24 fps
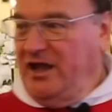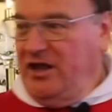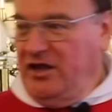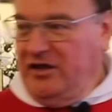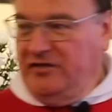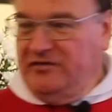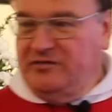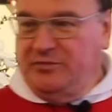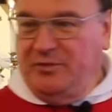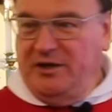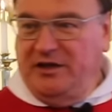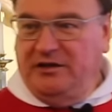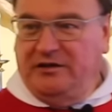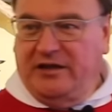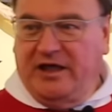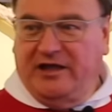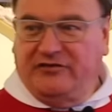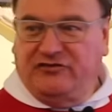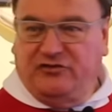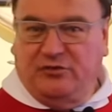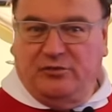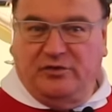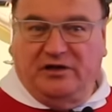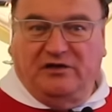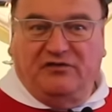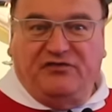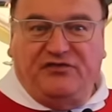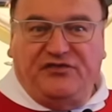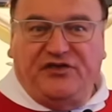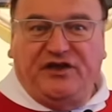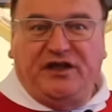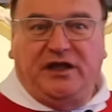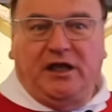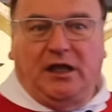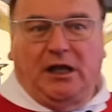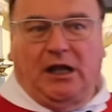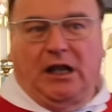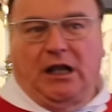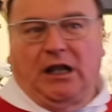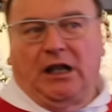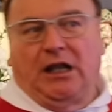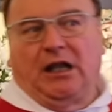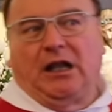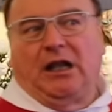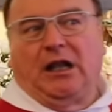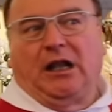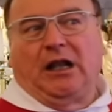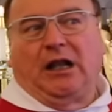It means that you will feel
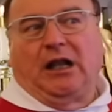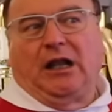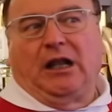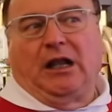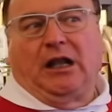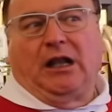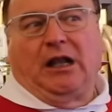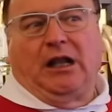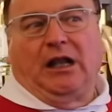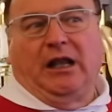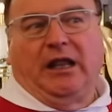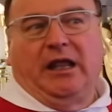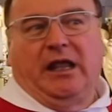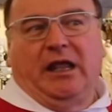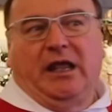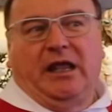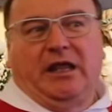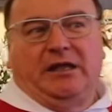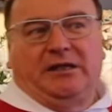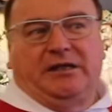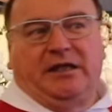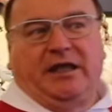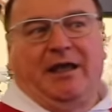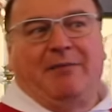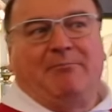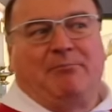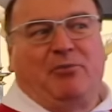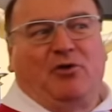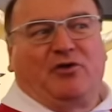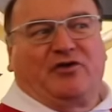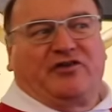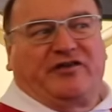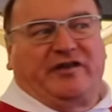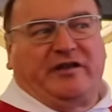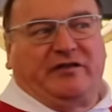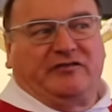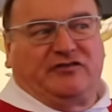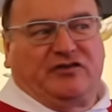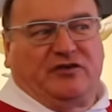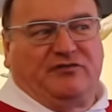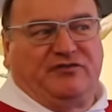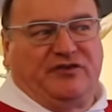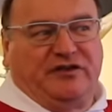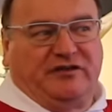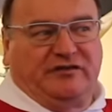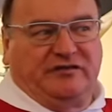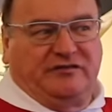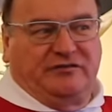the importance
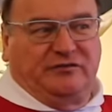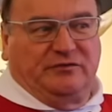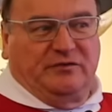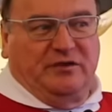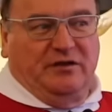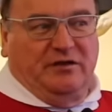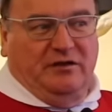of this